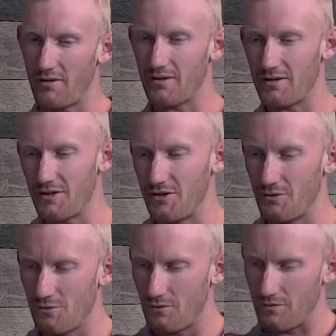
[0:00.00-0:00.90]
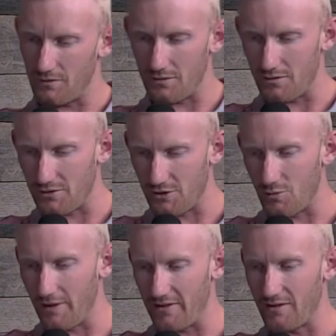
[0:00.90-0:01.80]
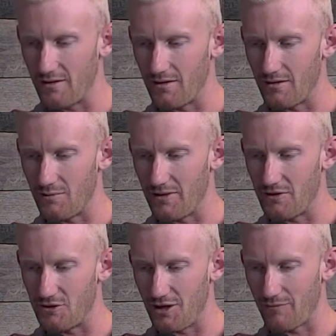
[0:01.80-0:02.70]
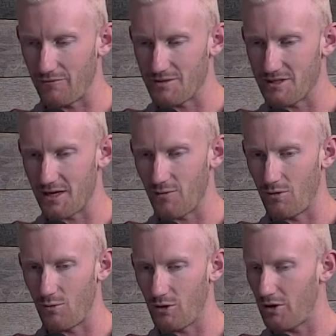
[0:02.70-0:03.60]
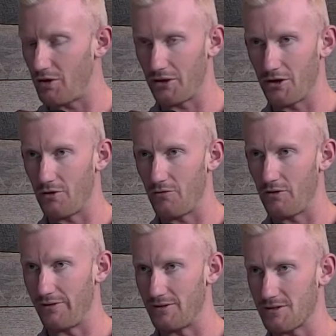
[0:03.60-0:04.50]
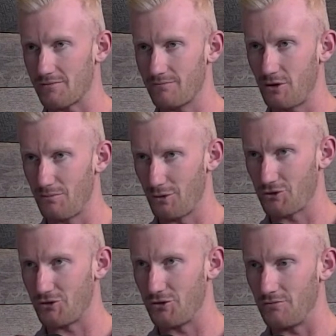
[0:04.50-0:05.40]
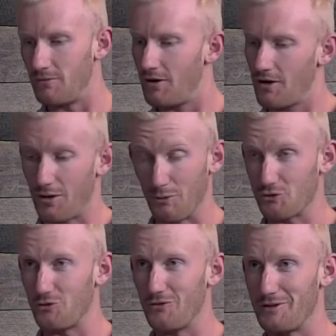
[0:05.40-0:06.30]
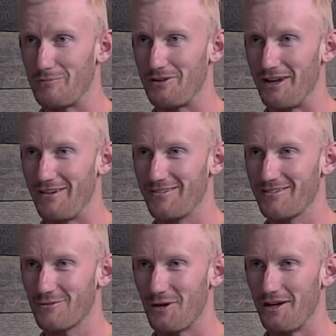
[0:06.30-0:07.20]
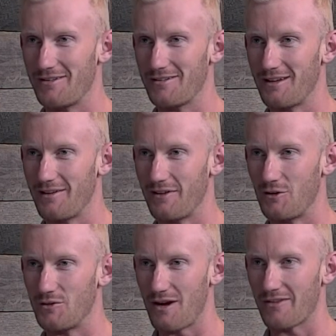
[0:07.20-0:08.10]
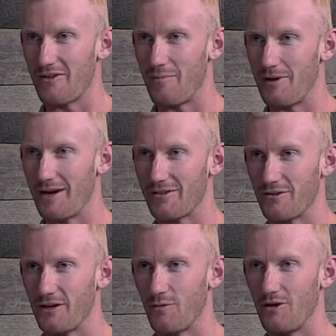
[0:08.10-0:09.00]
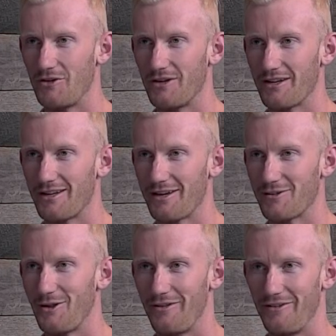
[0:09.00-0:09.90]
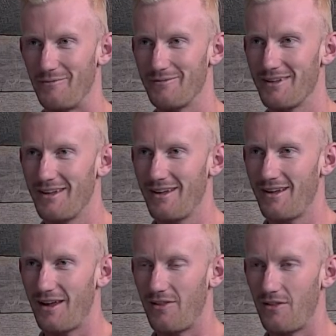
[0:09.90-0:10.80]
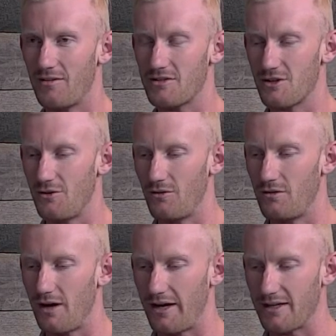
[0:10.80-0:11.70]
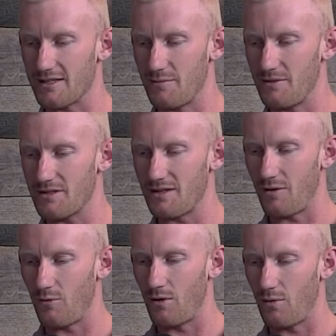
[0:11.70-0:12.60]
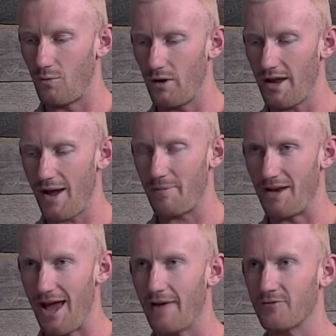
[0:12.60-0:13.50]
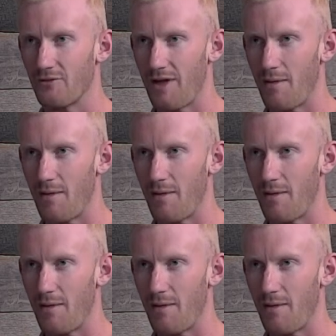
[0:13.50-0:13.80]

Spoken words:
you made the jump from saying, well, we're going to go in this commercial only plan, right? Mm-hmm. And then you talk to that bank and they're like, well, you got to connect all of them. And so I guess I missed that. What happened after that